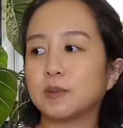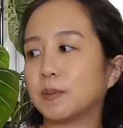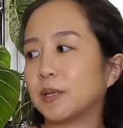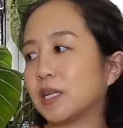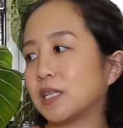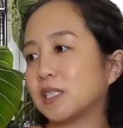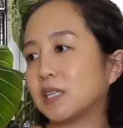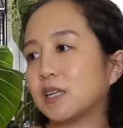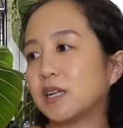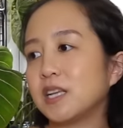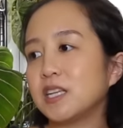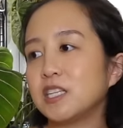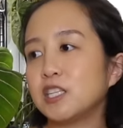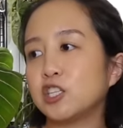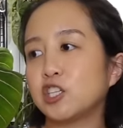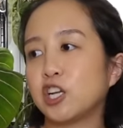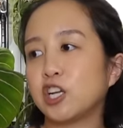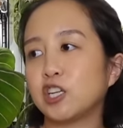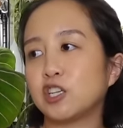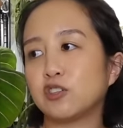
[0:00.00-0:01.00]
but it's a nice
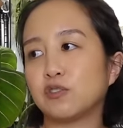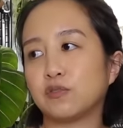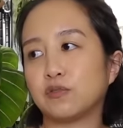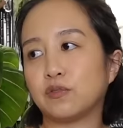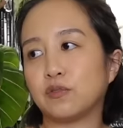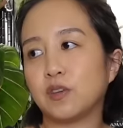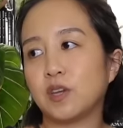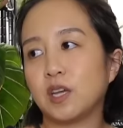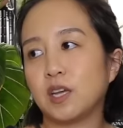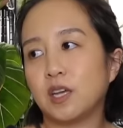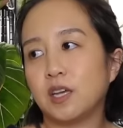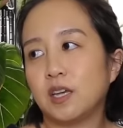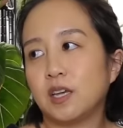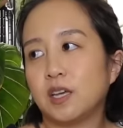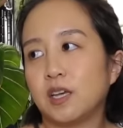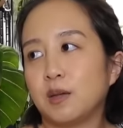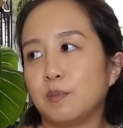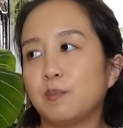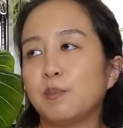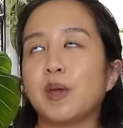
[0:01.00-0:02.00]
change of
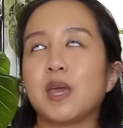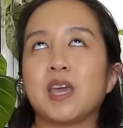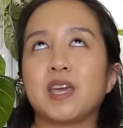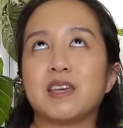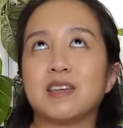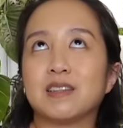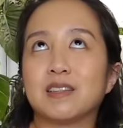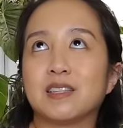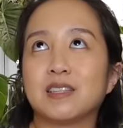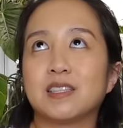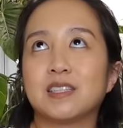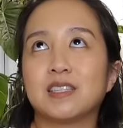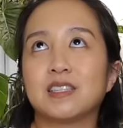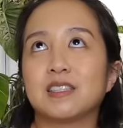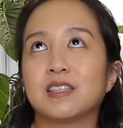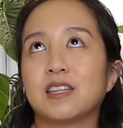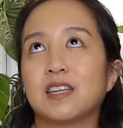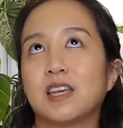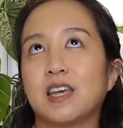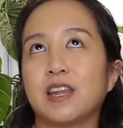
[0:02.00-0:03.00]
pace.